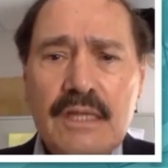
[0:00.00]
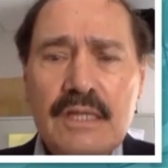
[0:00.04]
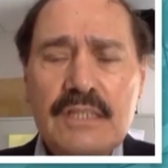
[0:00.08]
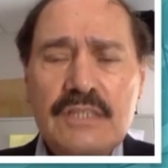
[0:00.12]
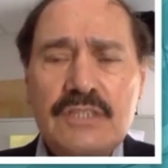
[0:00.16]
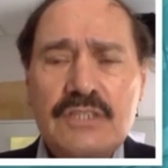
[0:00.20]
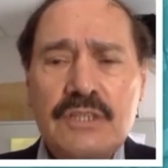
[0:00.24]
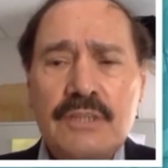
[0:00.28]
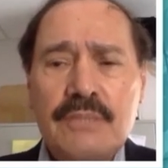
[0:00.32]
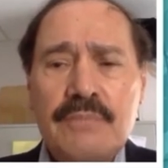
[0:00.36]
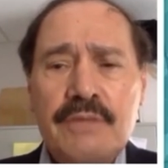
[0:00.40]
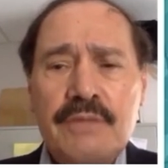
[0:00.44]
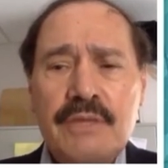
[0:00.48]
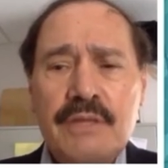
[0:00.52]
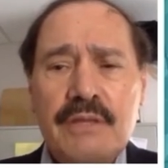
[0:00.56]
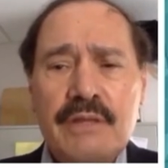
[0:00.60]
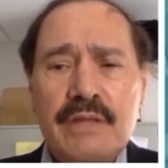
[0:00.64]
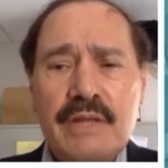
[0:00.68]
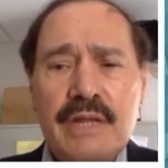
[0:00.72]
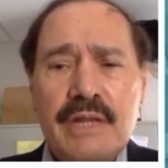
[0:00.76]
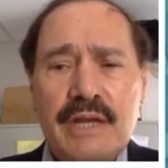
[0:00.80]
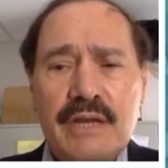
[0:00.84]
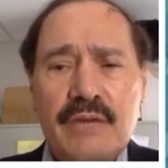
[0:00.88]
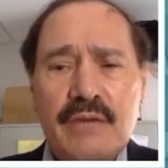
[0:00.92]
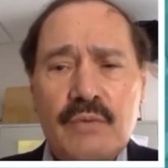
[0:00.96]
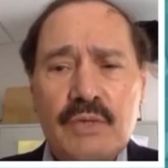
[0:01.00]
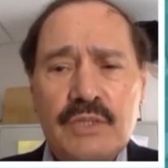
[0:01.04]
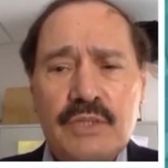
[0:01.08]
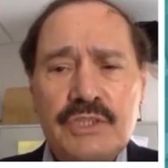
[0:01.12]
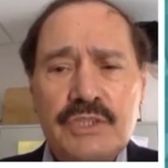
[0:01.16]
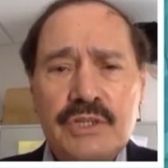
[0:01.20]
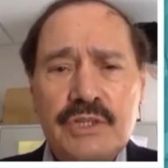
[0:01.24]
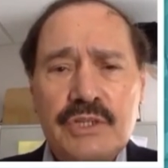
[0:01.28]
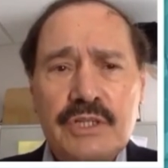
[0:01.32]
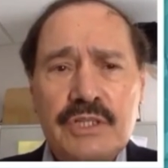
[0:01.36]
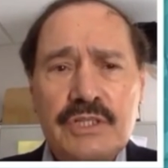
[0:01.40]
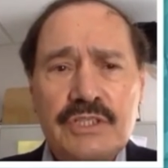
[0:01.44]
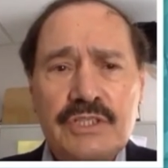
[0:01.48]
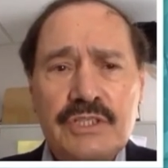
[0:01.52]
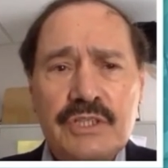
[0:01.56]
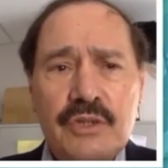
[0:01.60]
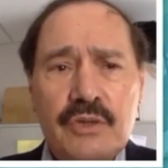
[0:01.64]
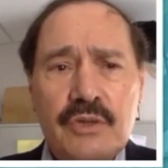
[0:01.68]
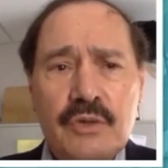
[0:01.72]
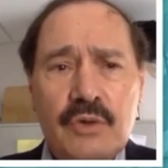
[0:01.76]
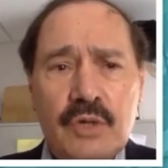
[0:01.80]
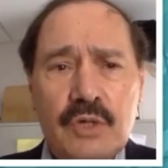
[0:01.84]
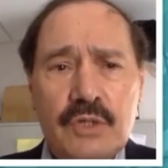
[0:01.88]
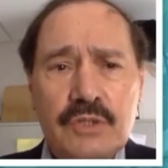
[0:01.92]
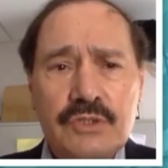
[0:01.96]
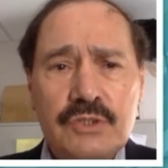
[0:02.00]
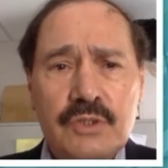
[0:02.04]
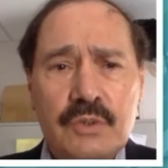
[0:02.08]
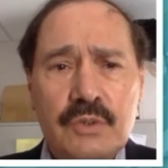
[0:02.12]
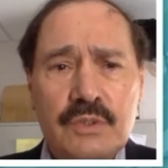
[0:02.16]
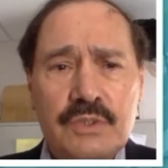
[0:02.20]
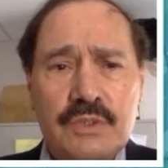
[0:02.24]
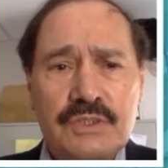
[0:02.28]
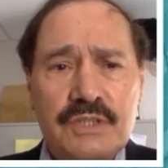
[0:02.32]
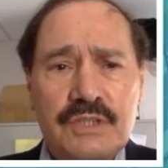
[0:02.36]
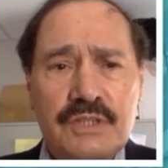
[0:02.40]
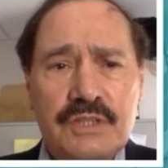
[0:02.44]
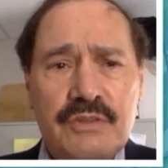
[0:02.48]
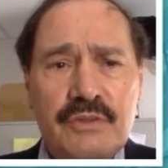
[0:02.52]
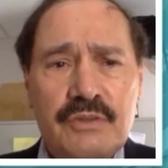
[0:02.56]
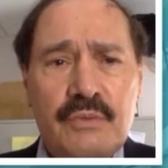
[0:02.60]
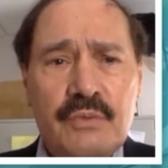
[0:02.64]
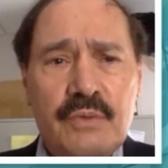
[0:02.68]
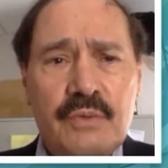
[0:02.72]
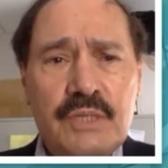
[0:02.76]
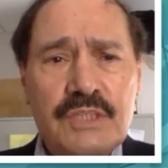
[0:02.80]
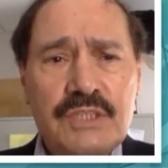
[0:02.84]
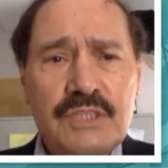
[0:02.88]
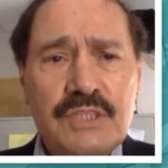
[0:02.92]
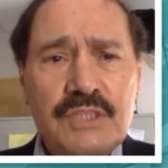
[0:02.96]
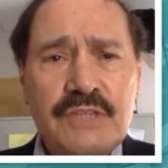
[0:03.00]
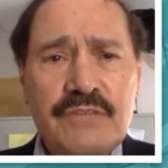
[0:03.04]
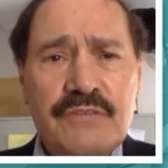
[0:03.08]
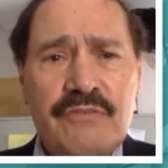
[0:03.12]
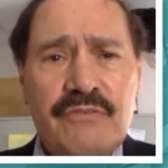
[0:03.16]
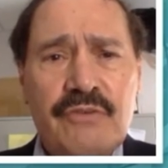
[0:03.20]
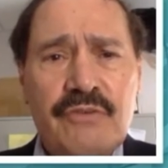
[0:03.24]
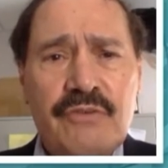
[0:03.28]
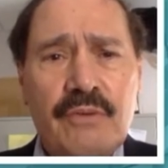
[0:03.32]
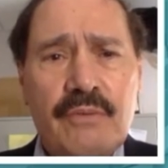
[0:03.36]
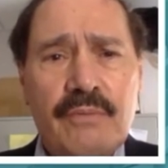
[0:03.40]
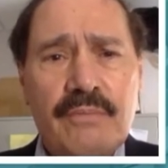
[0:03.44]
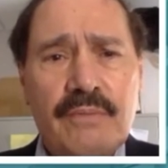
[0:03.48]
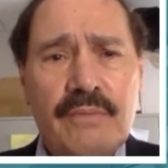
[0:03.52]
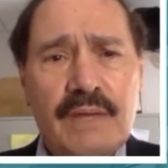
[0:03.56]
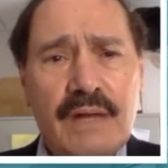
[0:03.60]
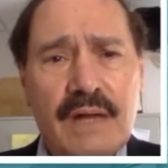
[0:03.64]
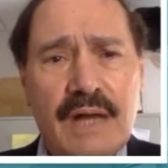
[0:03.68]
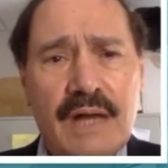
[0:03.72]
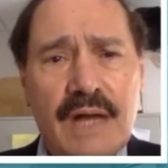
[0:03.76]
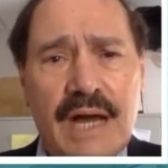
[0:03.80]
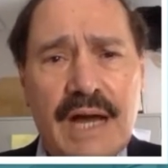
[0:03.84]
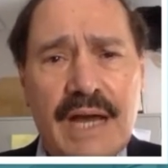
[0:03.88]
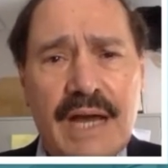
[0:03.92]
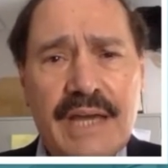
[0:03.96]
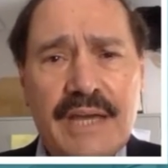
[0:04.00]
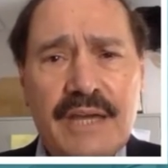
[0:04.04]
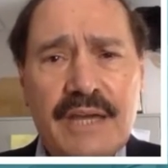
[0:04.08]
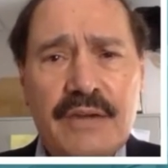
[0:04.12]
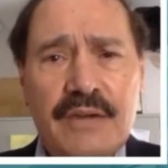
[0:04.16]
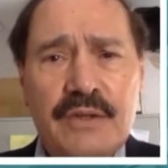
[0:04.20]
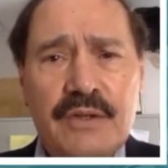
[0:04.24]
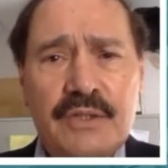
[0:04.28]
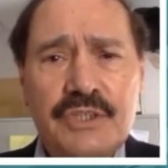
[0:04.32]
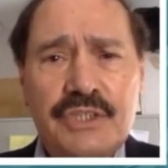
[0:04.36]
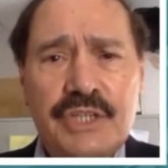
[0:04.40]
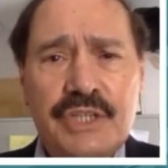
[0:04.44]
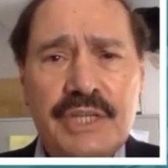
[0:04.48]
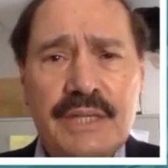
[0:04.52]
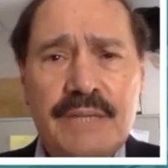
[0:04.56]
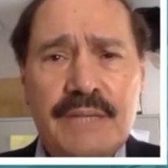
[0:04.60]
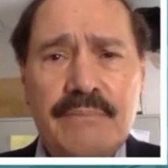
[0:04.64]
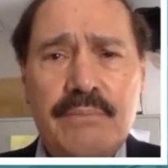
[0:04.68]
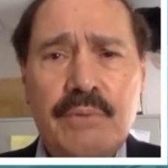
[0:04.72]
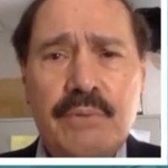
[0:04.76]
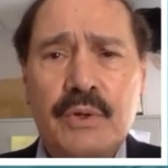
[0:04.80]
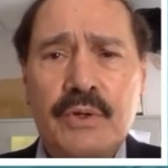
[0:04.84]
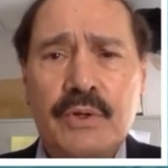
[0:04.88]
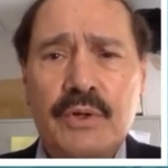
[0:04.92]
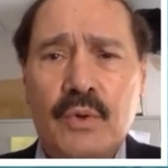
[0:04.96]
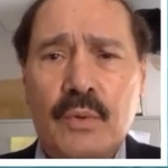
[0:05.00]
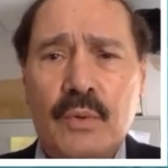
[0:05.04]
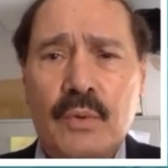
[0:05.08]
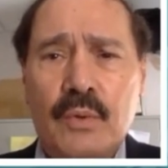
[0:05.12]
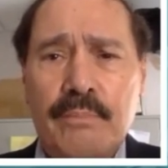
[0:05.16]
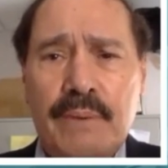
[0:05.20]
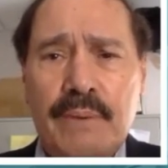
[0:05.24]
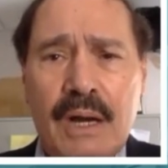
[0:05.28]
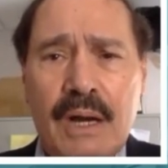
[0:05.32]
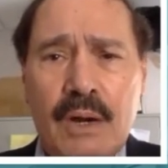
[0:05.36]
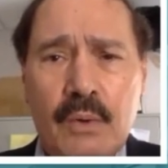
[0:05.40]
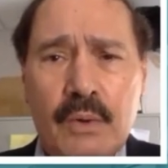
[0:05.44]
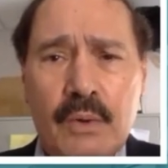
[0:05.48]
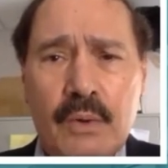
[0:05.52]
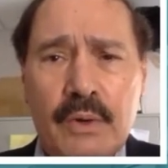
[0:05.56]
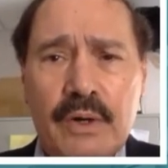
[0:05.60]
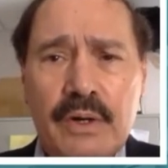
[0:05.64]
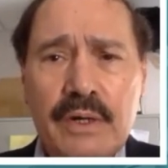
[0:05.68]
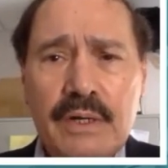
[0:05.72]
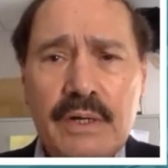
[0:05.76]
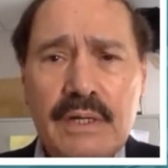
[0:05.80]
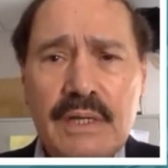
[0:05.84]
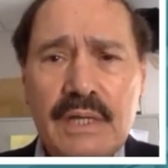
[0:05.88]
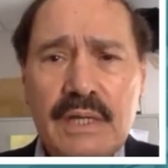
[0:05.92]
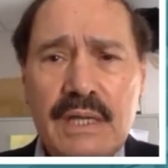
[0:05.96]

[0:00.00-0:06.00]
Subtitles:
Something that I want you to consider also is that the risk from high energy input or power,